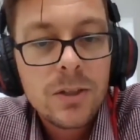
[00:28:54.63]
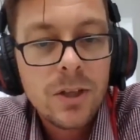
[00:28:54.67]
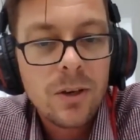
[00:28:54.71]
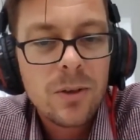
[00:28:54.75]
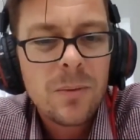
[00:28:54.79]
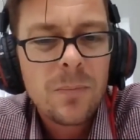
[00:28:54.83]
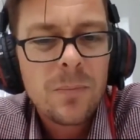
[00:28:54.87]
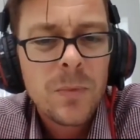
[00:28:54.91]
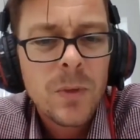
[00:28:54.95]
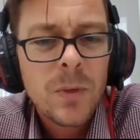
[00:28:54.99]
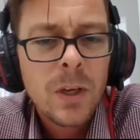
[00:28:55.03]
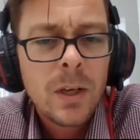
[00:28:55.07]

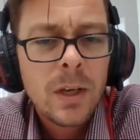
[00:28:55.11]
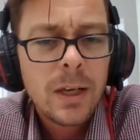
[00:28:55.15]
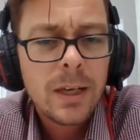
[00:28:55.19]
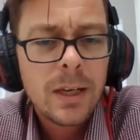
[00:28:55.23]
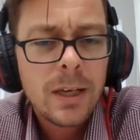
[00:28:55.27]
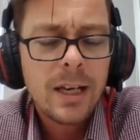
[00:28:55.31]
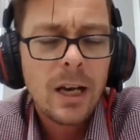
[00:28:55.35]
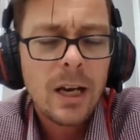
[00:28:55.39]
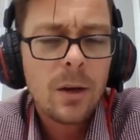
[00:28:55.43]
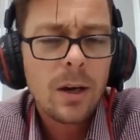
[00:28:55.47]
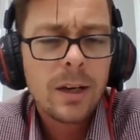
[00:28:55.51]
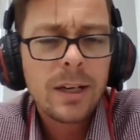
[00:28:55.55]
So
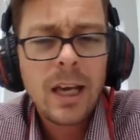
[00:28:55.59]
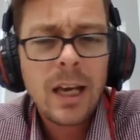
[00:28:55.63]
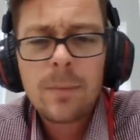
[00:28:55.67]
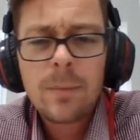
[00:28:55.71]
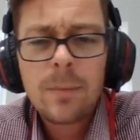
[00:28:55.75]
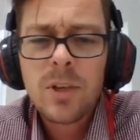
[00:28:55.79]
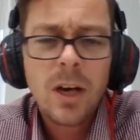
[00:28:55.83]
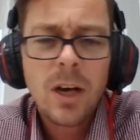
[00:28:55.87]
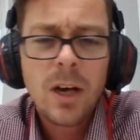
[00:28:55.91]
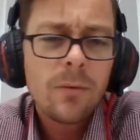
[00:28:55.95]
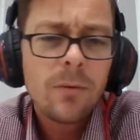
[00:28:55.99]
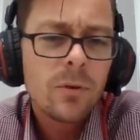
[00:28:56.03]
I
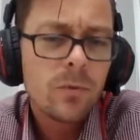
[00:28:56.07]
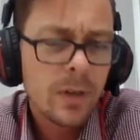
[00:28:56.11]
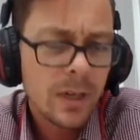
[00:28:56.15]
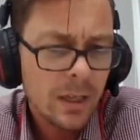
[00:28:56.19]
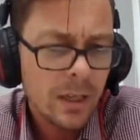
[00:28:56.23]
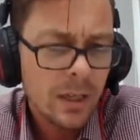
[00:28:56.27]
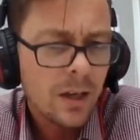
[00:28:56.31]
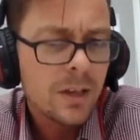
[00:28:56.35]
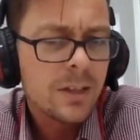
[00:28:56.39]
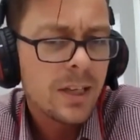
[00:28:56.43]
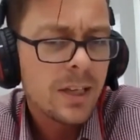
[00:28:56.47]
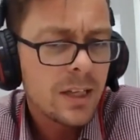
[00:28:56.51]
came to other
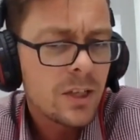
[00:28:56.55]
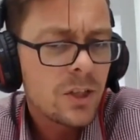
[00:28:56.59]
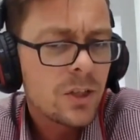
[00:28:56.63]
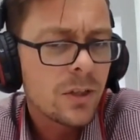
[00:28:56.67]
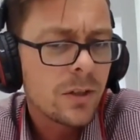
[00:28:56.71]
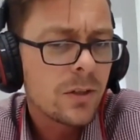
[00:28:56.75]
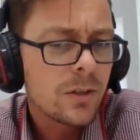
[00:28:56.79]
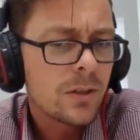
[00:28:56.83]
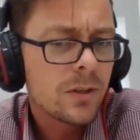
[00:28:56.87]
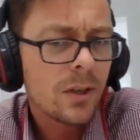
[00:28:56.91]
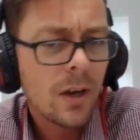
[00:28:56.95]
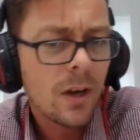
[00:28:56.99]

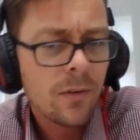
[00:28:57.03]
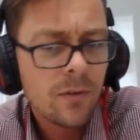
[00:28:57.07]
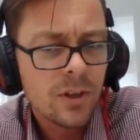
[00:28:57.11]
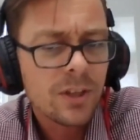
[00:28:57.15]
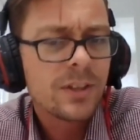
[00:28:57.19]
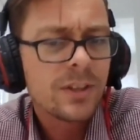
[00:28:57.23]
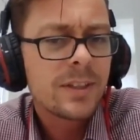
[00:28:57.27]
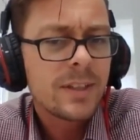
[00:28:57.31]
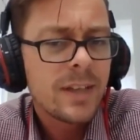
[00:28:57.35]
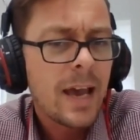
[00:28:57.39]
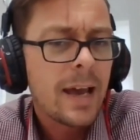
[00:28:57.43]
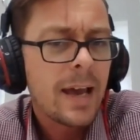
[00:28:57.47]
realizations other
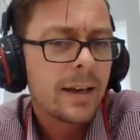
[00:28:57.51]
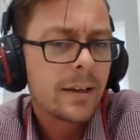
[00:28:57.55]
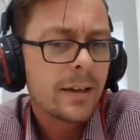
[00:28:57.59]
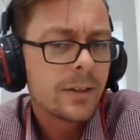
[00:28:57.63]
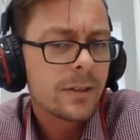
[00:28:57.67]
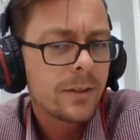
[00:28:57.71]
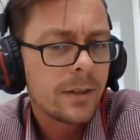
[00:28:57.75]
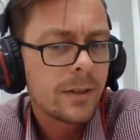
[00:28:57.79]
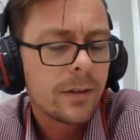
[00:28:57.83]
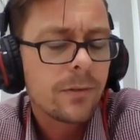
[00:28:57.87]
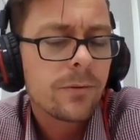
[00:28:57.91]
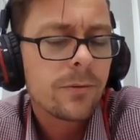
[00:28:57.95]
than tech
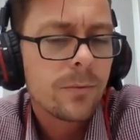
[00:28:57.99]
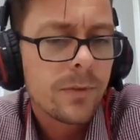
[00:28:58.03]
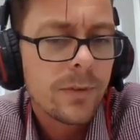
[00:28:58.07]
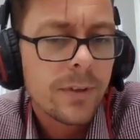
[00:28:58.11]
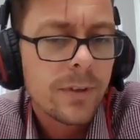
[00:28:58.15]
stuff.